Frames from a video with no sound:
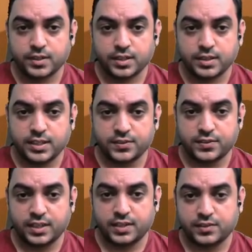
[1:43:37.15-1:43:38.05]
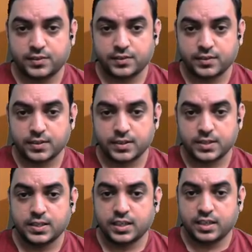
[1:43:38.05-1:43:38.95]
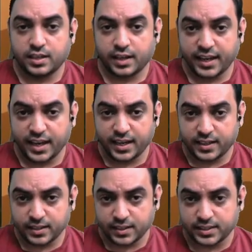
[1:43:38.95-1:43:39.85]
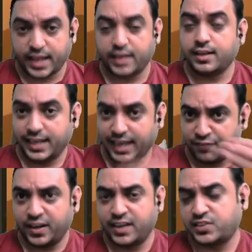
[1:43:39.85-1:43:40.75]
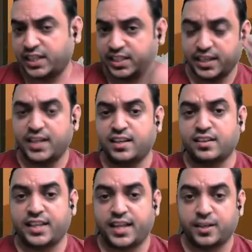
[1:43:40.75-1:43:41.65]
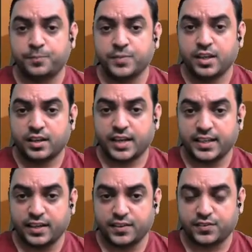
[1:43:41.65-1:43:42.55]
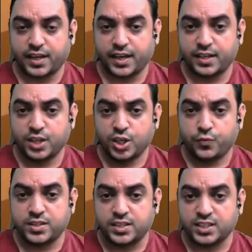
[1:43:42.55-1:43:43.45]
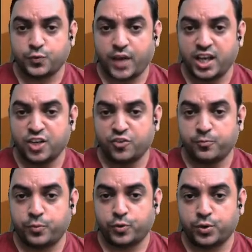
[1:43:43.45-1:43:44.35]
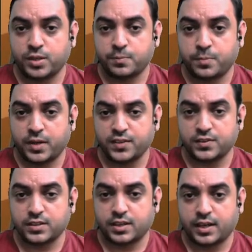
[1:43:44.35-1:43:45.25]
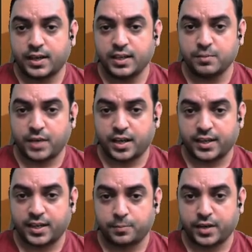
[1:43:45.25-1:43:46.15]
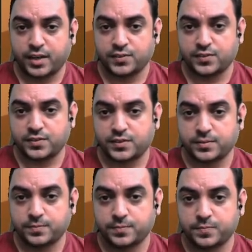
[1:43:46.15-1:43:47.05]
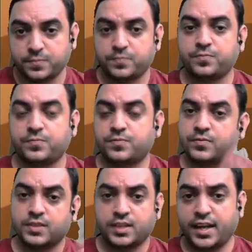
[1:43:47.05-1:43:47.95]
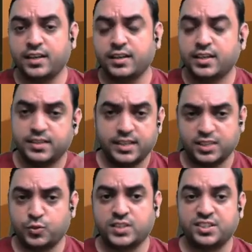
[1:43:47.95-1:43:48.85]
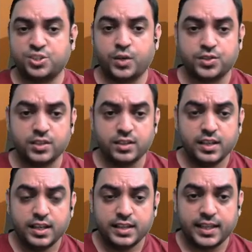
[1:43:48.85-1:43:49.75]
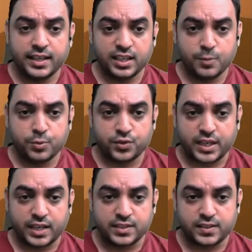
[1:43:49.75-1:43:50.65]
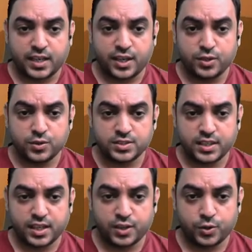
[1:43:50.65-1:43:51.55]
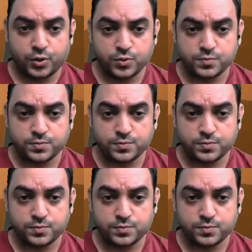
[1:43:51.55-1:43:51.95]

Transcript: This is greater than left hand side, greater than right hand side, which is value of put plus current market price. Correct? This is one situation. Then I'll come to second scenario, scenario 2.